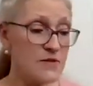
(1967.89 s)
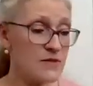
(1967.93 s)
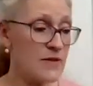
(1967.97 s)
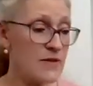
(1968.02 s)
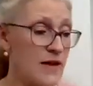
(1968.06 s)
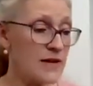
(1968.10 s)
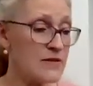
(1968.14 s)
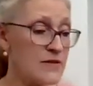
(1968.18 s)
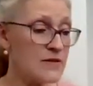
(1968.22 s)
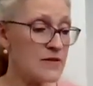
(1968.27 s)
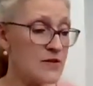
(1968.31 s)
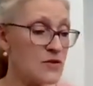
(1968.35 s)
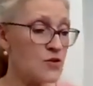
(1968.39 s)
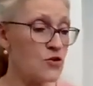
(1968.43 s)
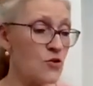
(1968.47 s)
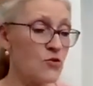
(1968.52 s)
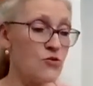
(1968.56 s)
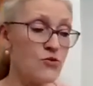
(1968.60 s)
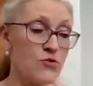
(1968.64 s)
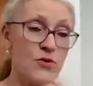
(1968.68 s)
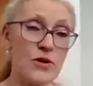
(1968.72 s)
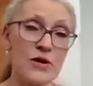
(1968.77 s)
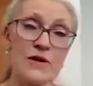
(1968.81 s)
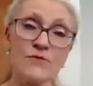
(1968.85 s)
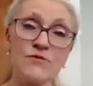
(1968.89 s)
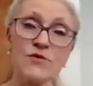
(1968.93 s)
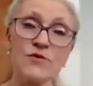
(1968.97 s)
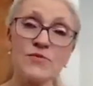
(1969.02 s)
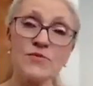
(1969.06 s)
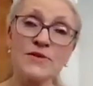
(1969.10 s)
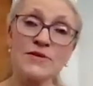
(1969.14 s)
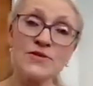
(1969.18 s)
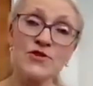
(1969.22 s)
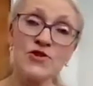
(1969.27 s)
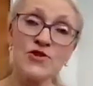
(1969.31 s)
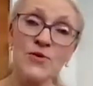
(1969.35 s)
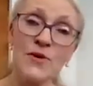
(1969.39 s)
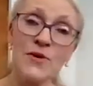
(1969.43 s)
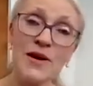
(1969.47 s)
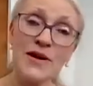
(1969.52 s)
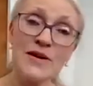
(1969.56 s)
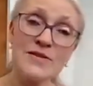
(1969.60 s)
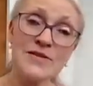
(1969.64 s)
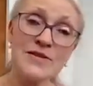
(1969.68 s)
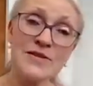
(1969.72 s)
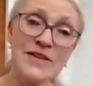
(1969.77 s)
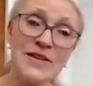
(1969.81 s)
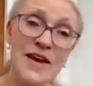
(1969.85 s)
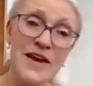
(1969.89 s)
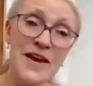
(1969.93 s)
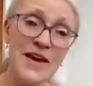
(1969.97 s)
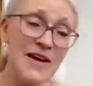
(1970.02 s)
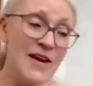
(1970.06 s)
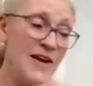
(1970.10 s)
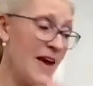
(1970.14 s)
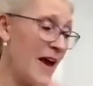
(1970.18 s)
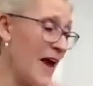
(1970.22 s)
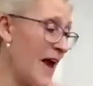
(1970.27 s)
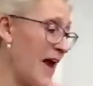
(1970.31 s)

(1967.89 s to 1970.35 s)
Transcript: That's Go Green with Miss Joanne today.